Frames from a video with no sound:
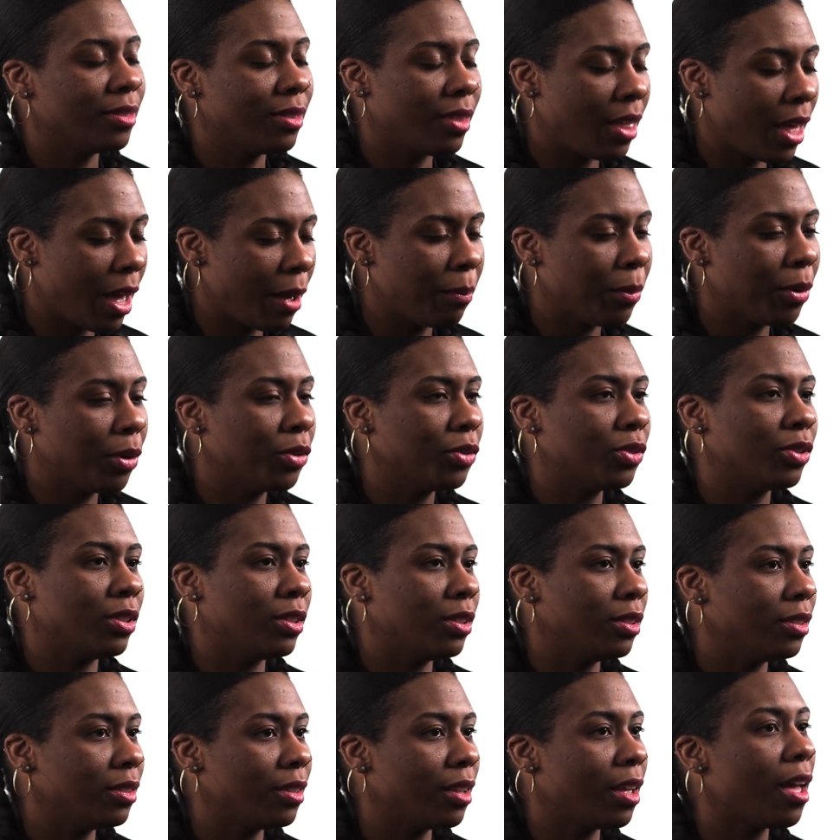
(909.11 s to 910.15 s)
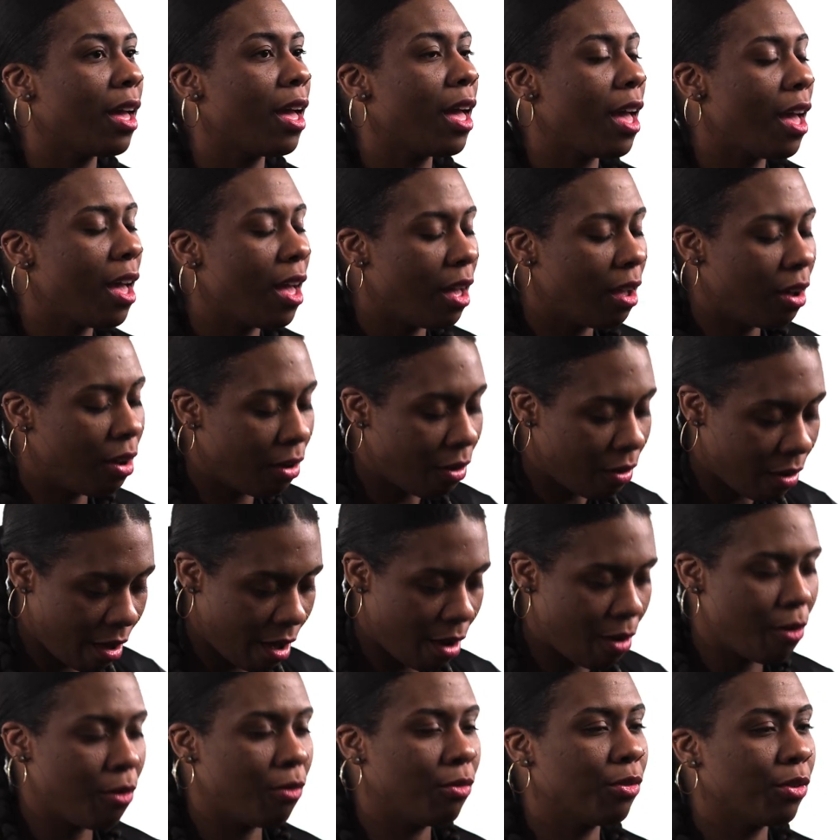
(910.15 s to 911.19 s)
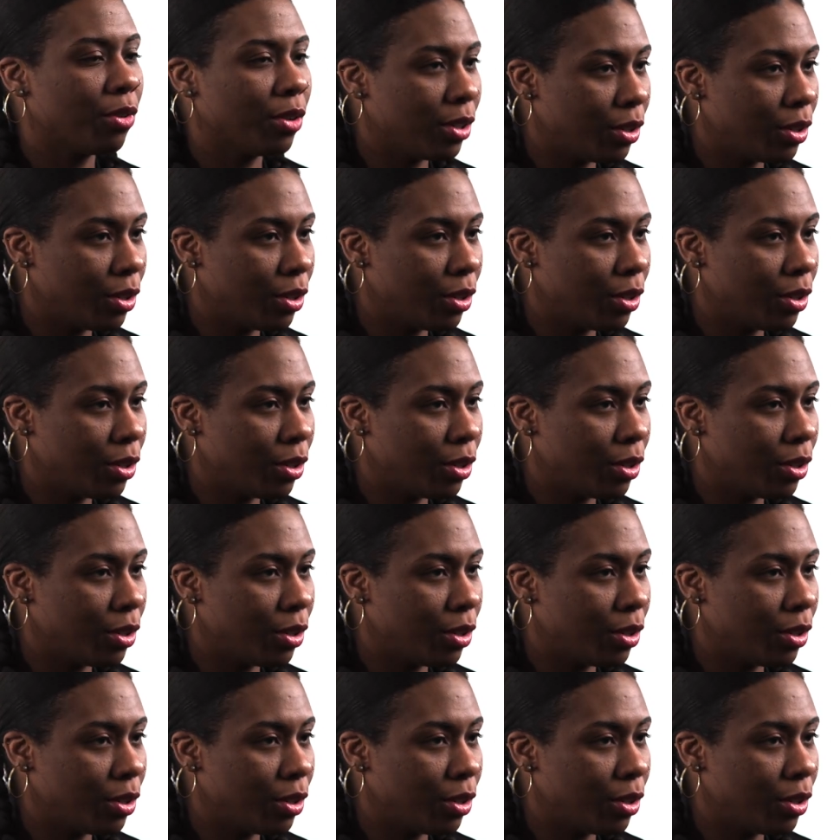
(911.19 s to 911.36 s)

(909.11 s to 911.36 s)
that person over